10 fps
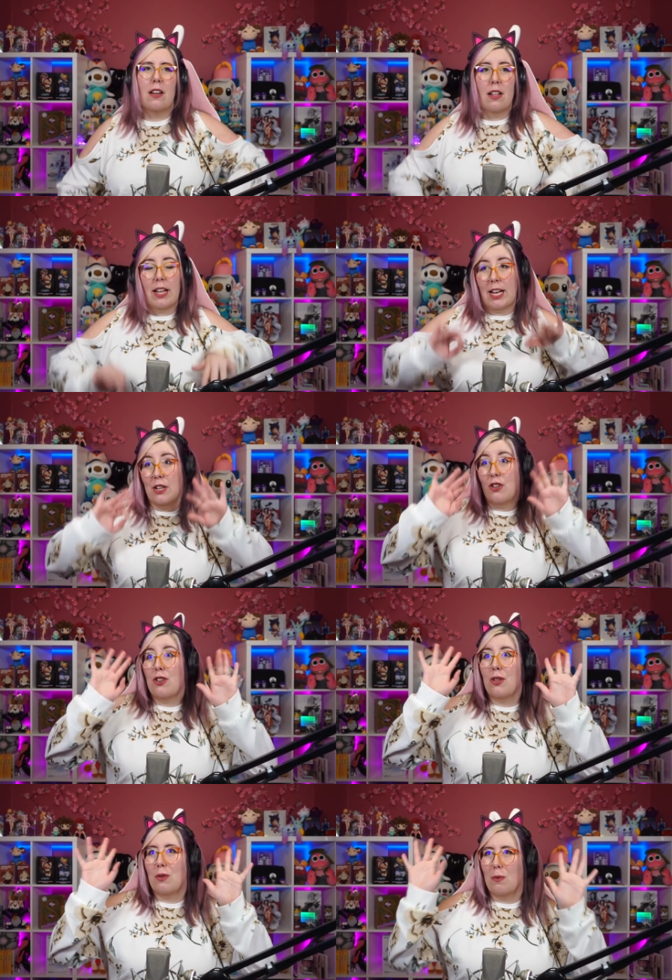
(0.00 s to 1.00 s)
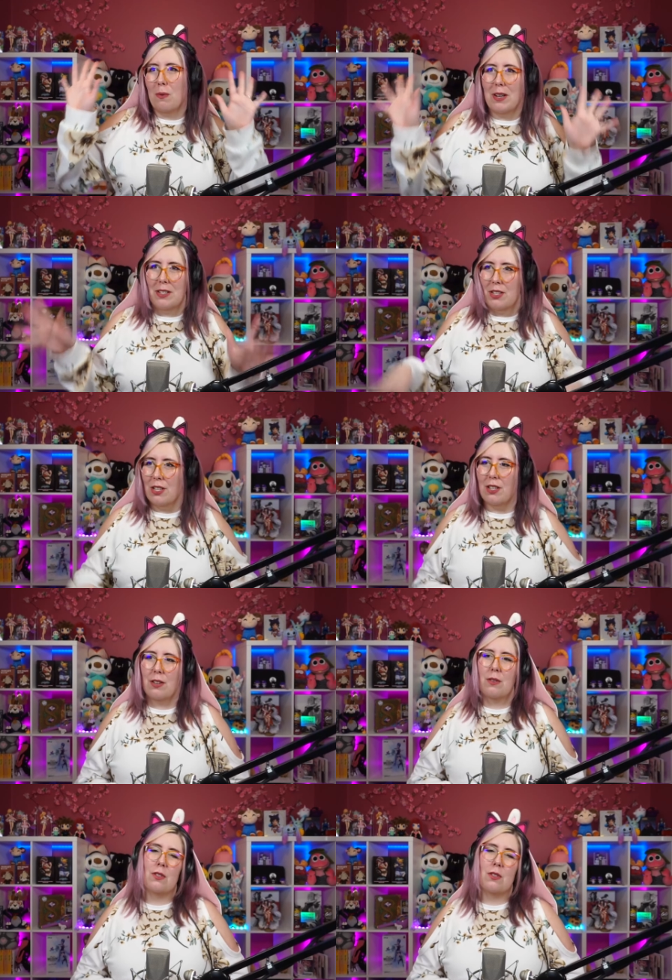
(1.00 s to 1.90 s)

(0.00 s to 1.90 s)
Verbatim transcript: like a new one to use.